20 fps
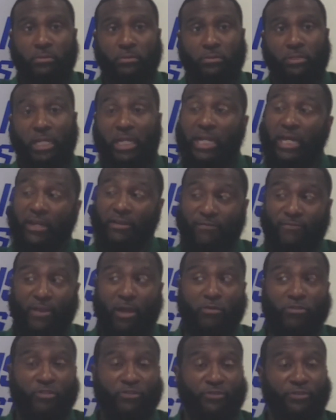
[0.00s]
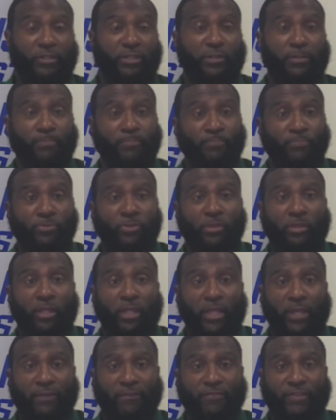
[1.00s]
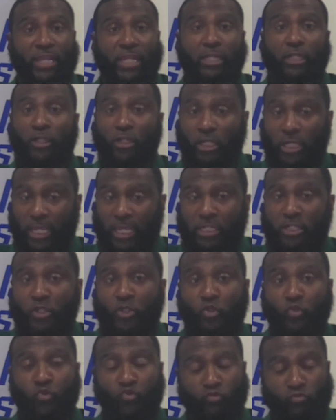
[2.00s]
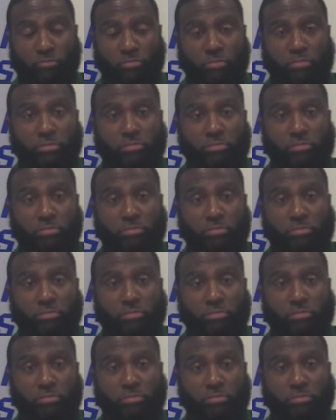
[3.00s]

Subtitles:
I got to vouch for them. If they look at you